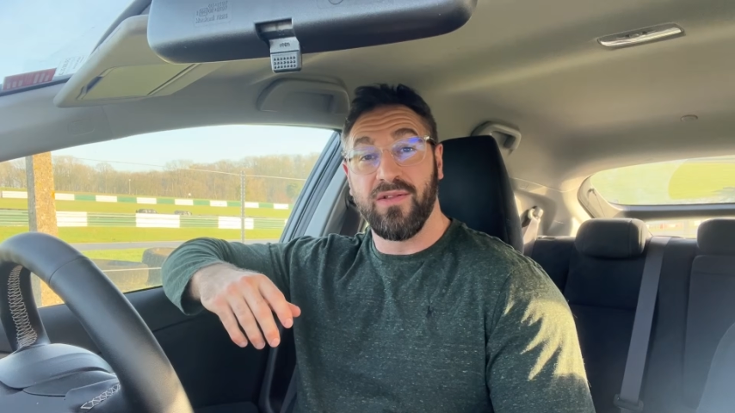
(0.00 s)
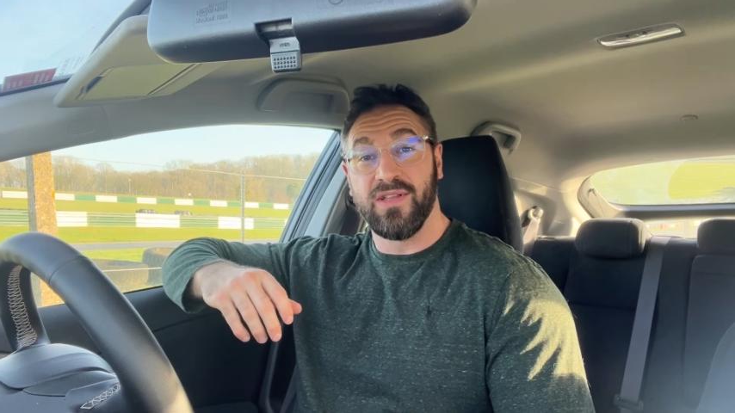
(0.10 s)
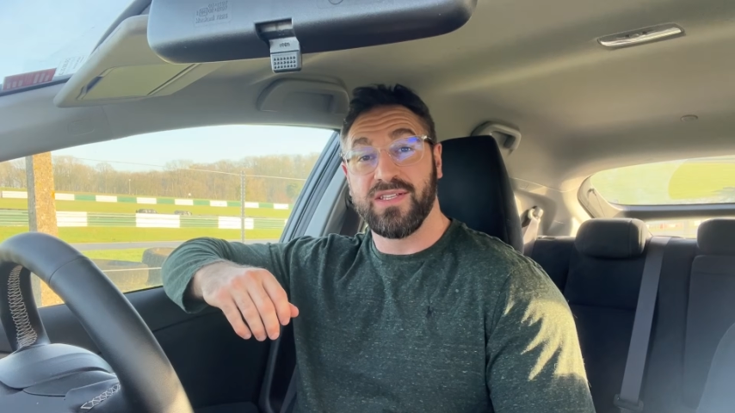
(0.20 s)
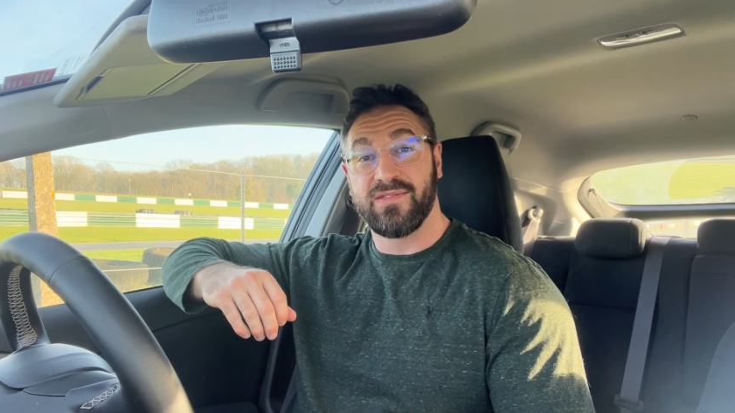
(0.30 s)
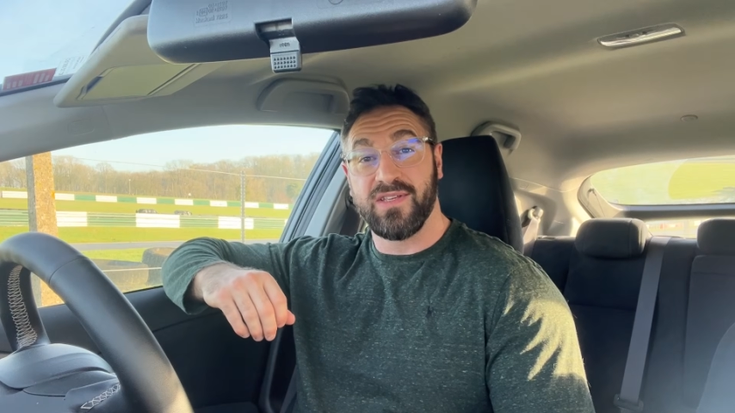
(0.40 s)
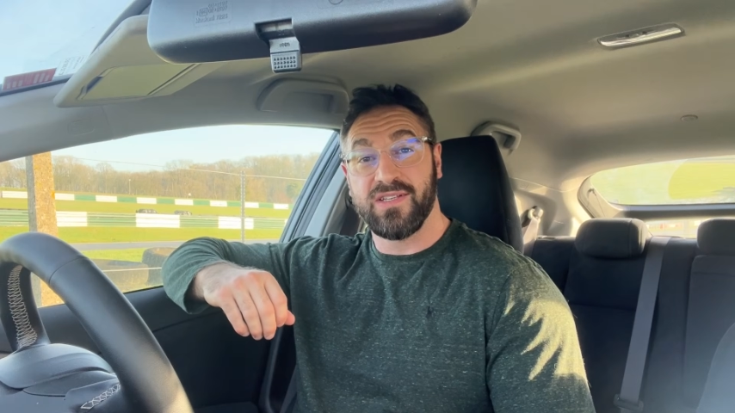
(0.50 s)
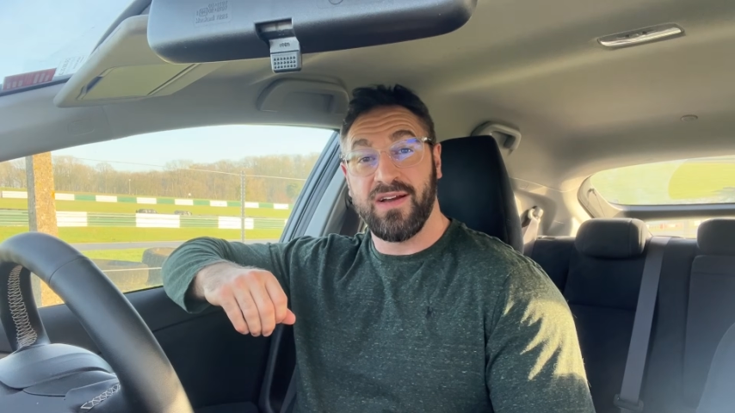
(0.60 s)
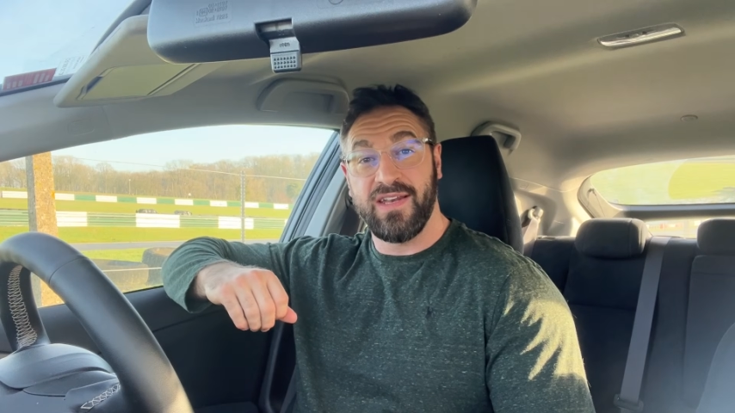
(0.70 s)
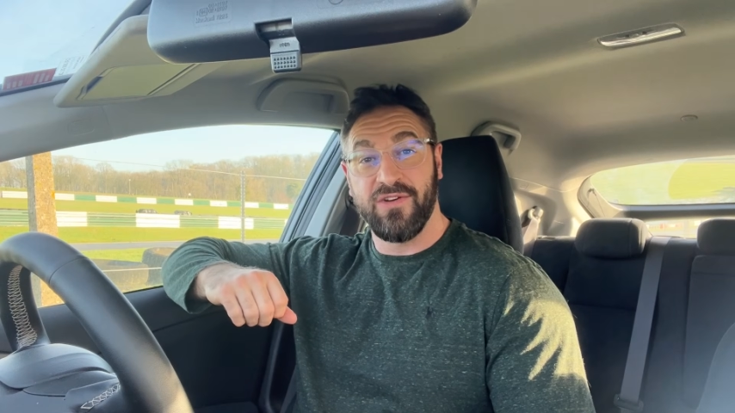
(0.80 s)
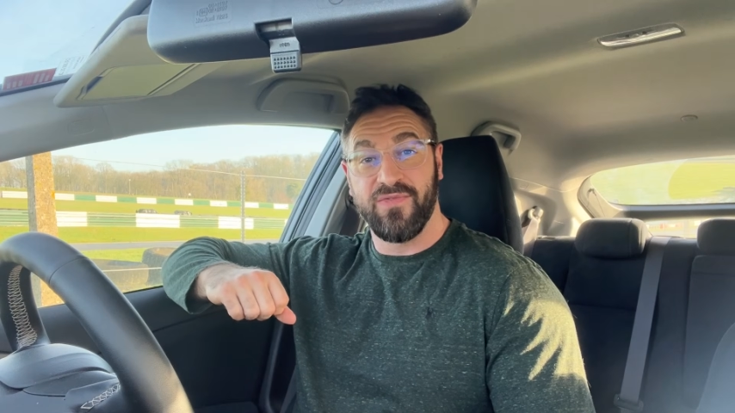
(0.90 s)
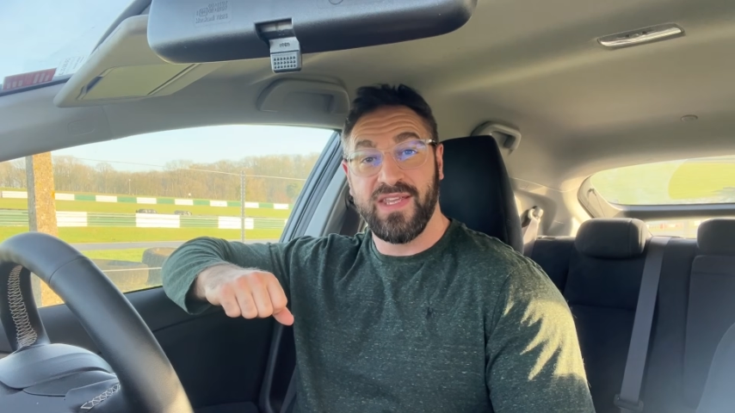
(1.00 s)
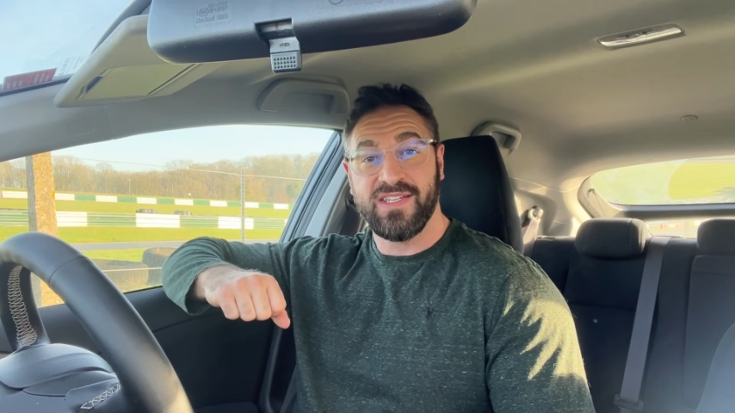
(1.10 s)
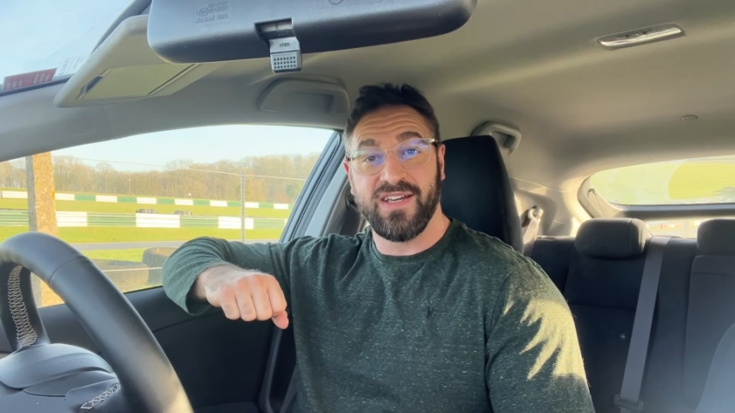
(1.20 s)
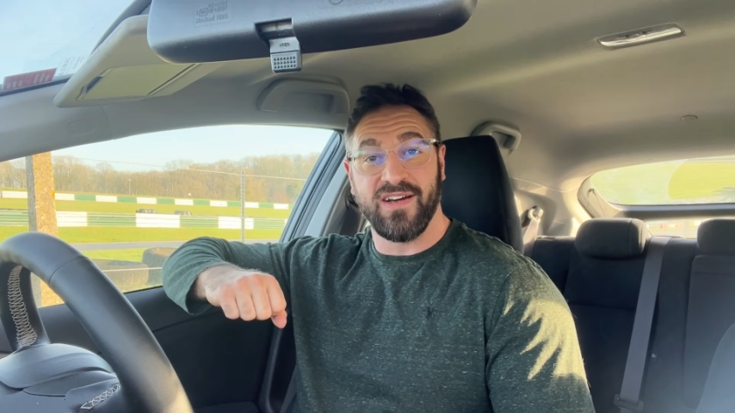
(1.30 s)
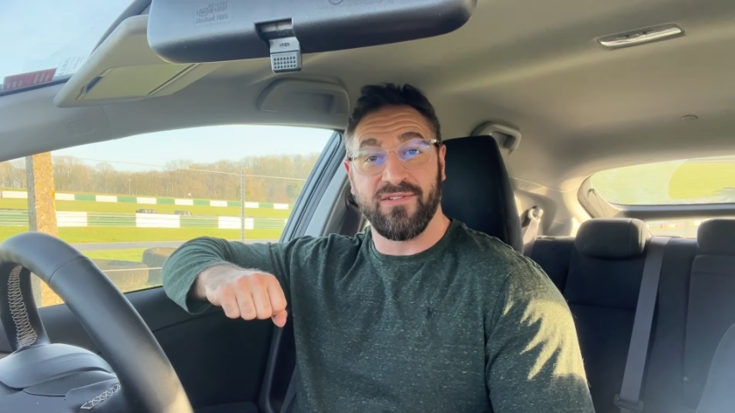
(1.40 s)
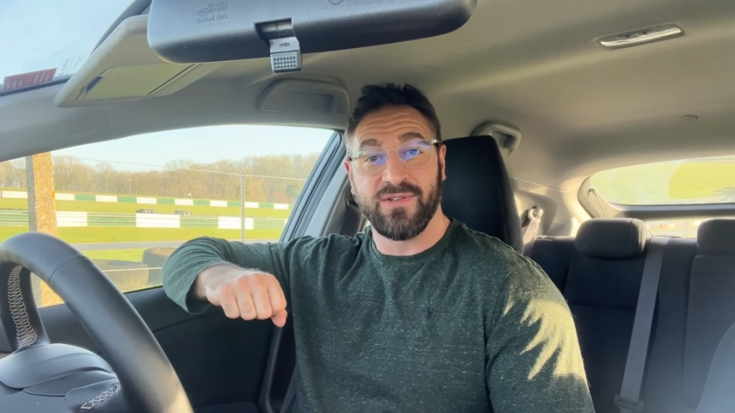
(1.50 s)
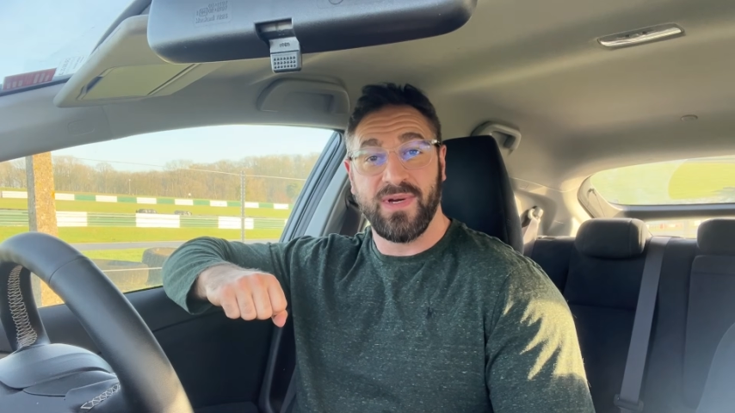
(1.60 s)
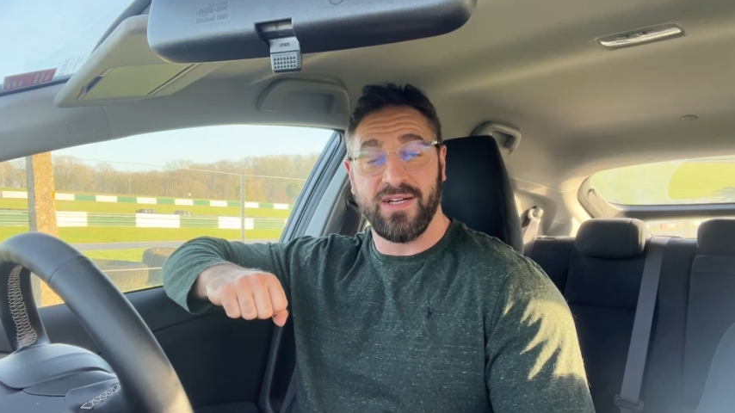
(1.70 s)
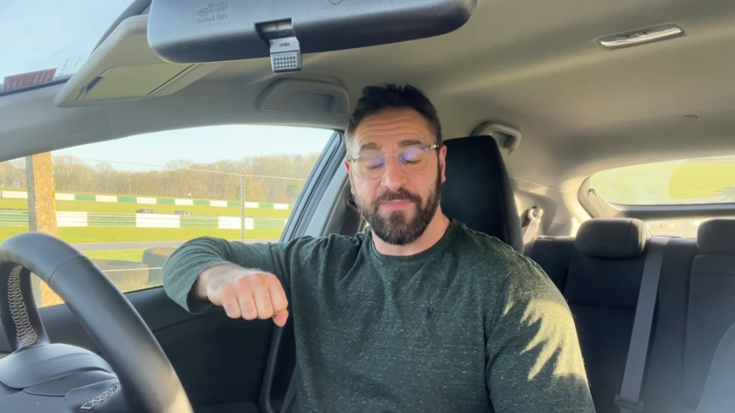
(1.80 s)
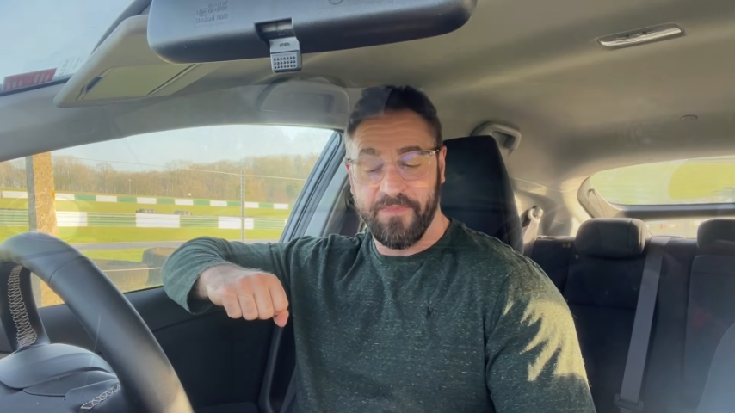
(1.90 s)
that's ideal for this car as
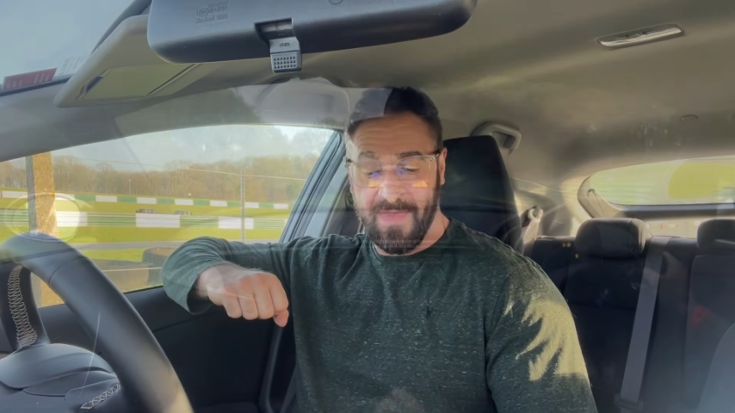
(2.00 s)
well.